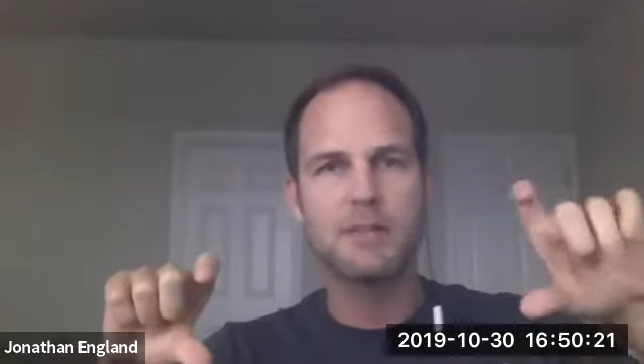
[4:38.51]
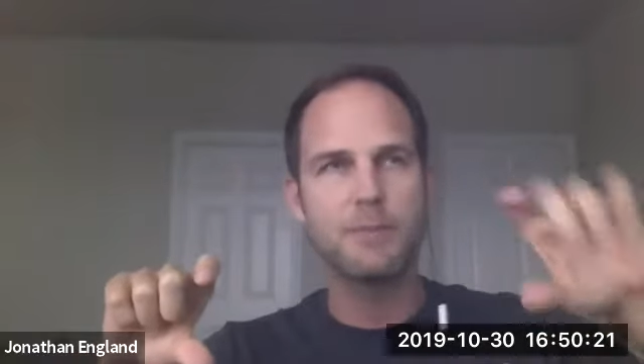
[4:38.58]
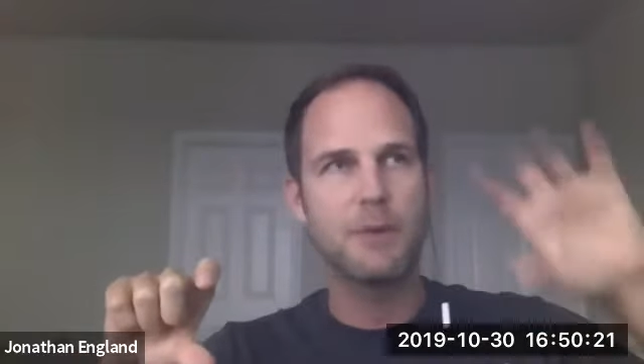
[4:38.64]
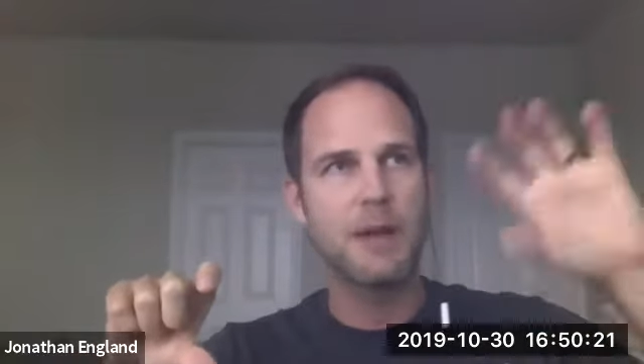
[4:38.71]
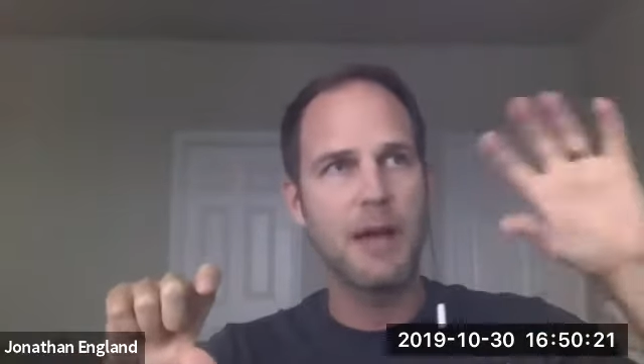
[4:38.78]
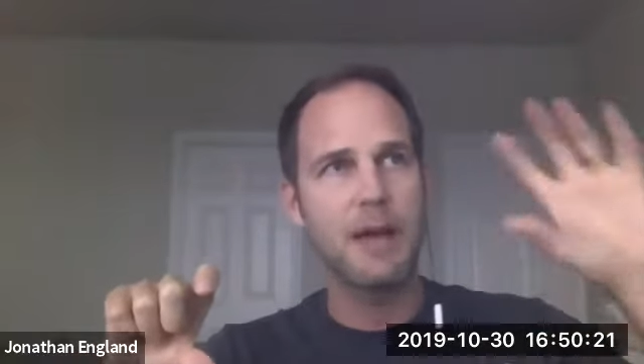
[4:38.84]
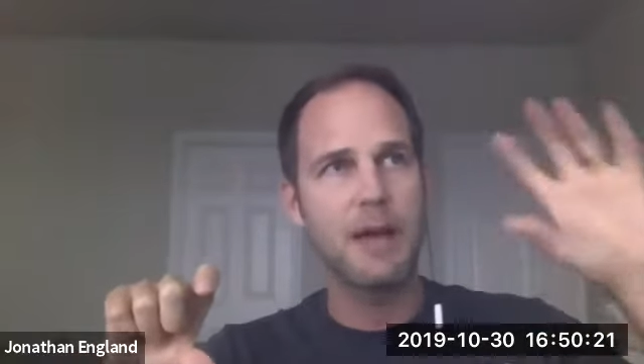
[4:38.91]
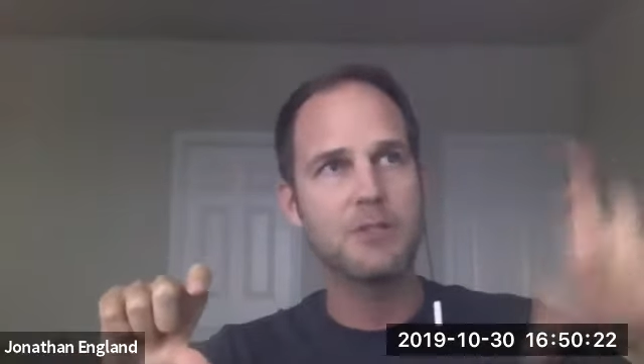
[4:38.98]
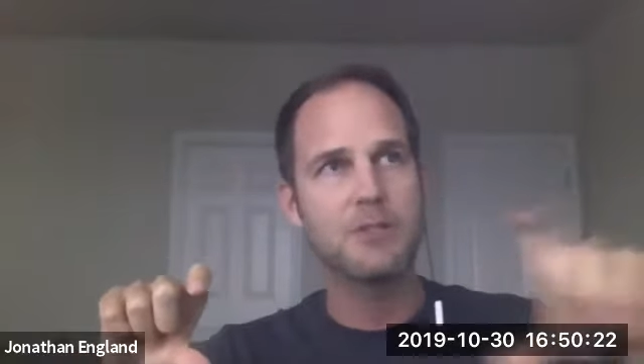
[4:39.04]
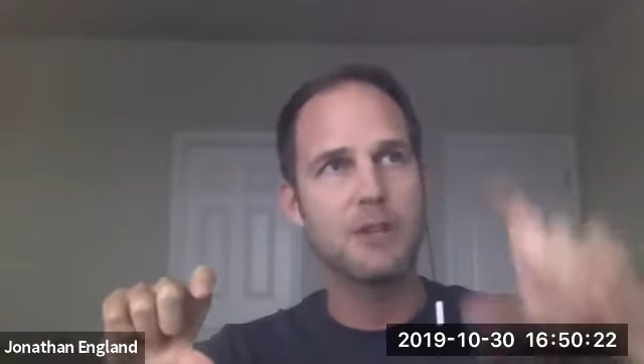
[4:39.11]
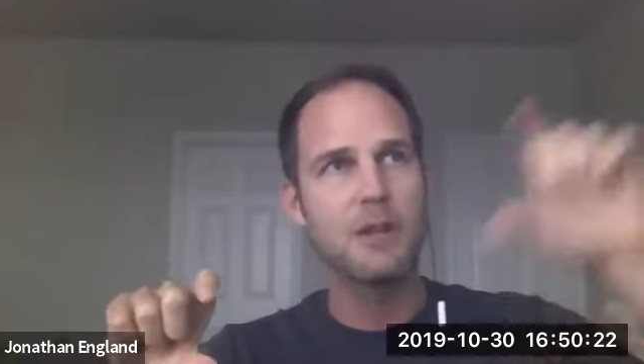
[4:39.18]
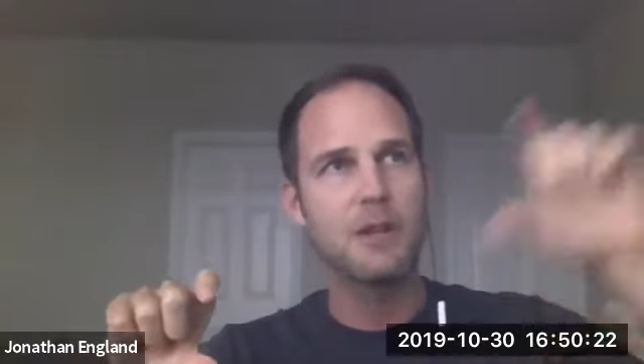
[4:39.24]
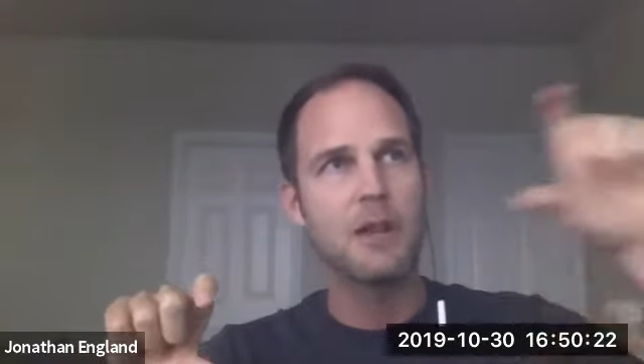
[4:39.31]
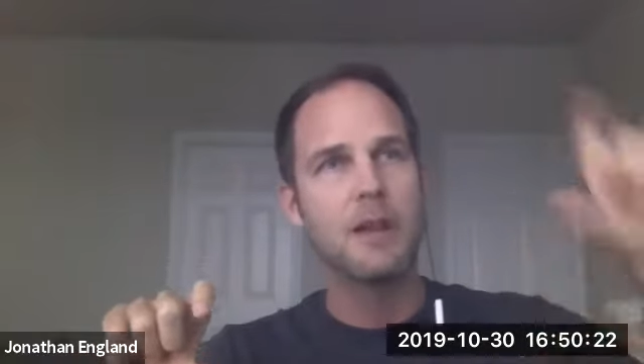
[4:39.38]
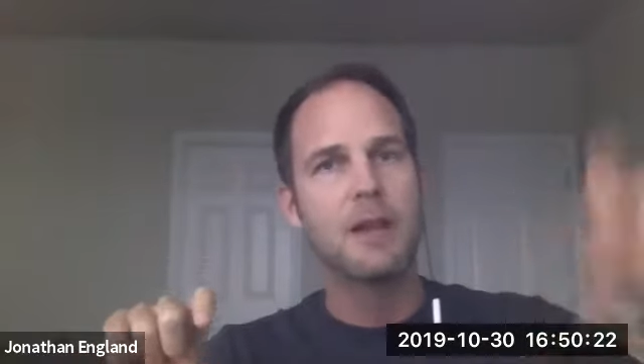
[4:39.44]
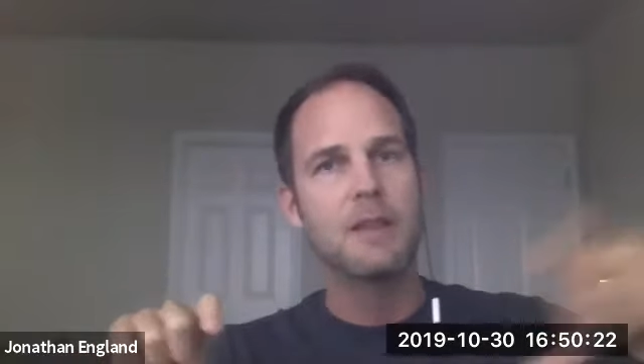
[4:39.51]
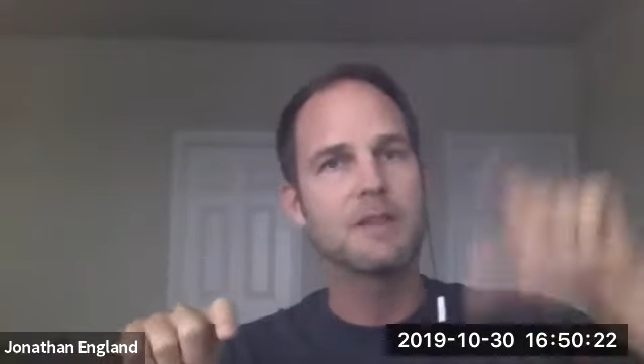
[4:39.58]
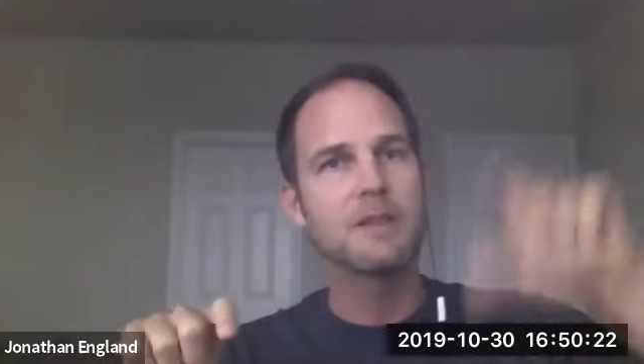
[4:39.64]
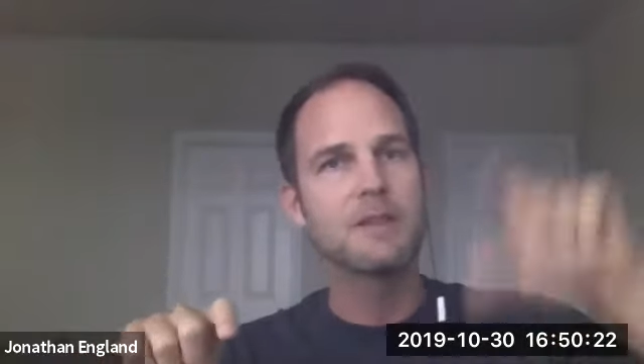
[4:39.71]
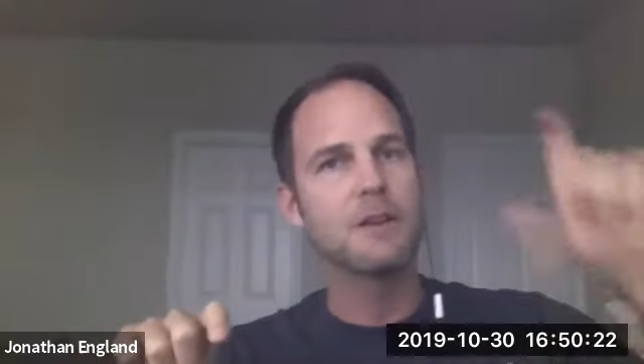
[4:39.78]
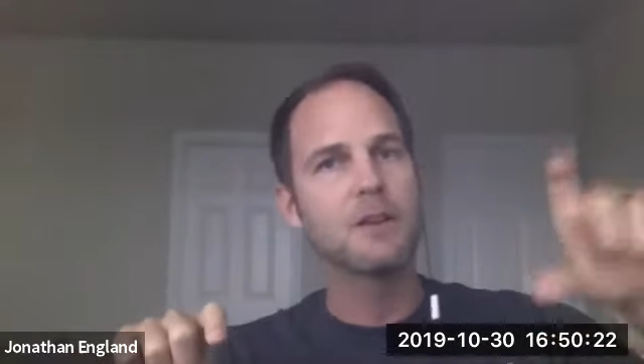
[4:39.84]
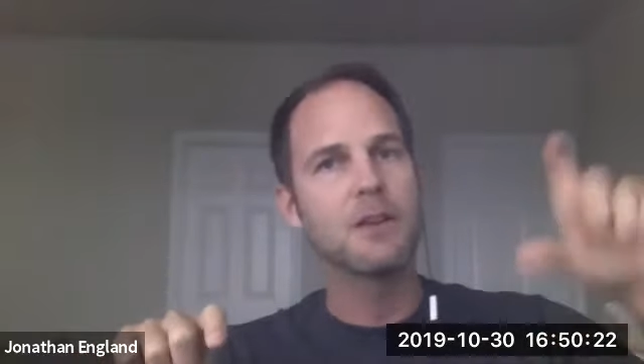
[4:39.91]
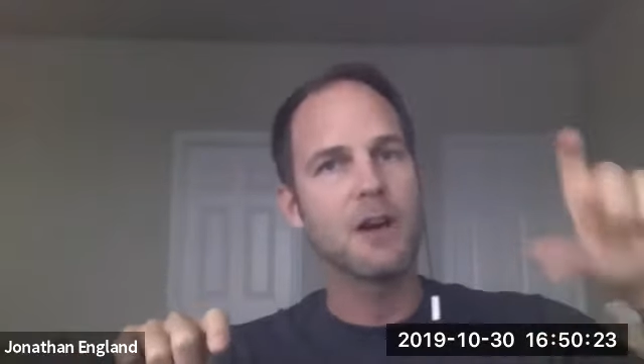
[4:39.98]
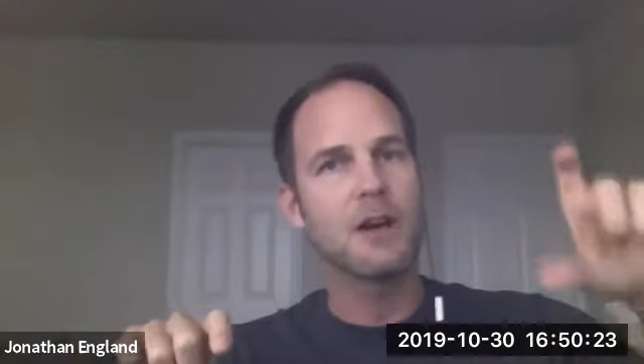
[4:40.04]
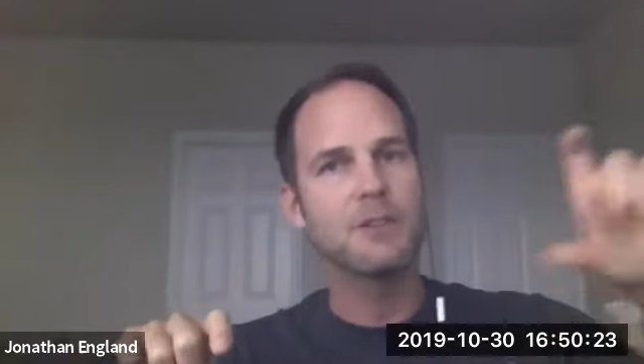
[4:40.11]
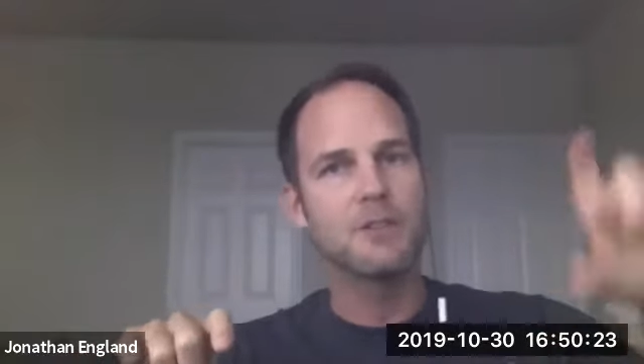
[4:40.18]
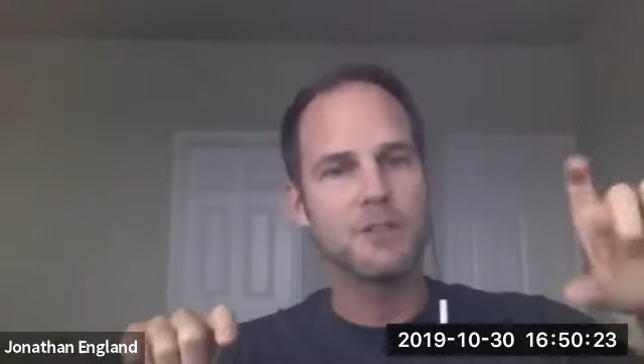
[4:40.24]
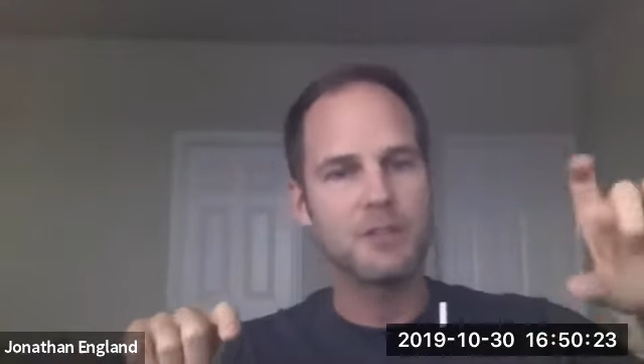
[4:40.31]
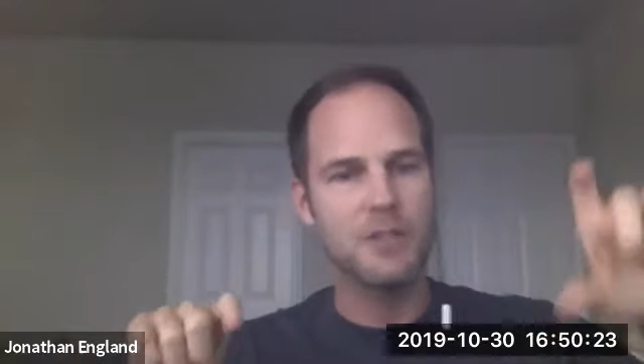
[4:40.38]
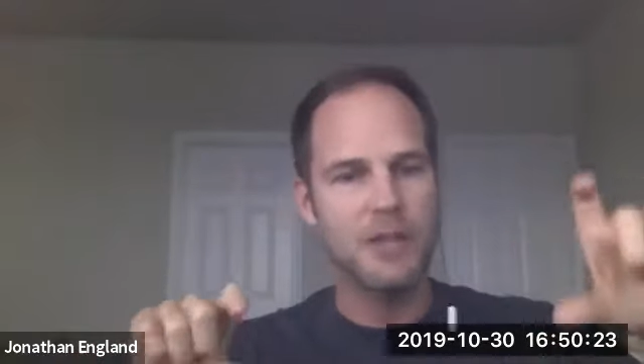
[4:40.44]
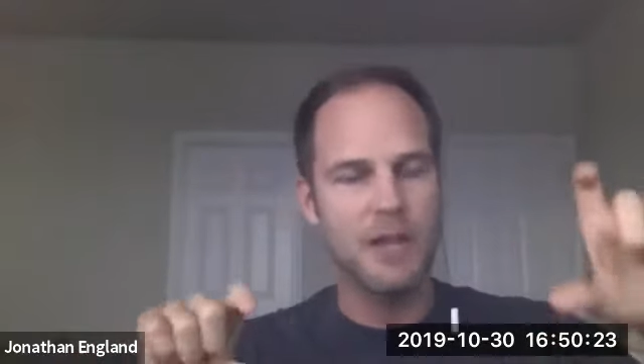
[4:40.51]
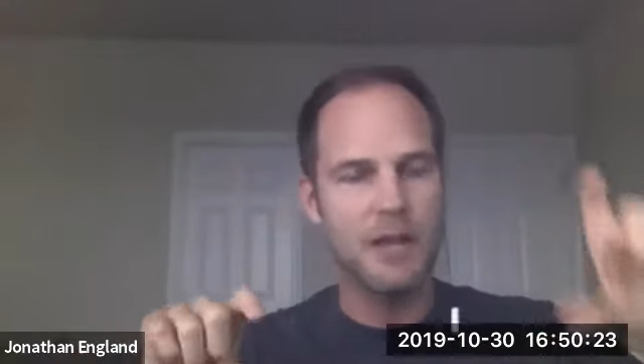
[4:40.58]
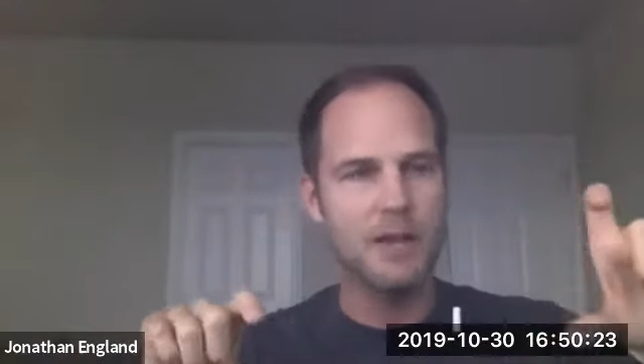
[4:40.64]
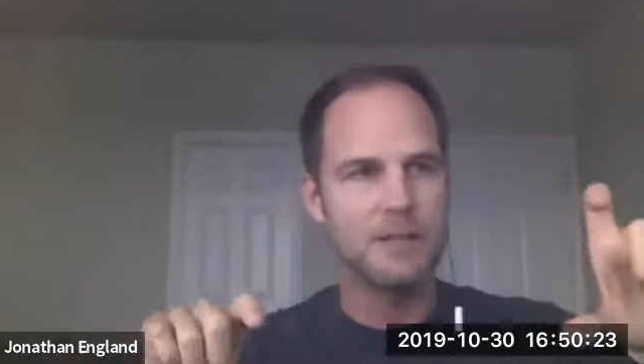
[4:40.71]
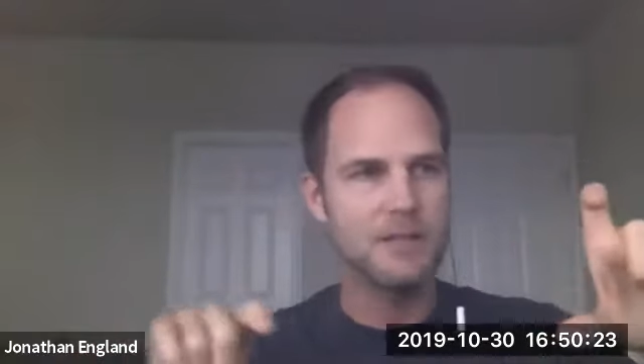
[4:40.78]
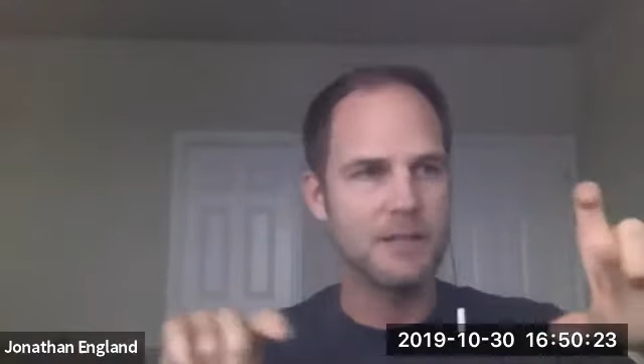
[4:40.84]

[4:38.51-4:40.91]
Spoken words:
But actually, this unconscious yes,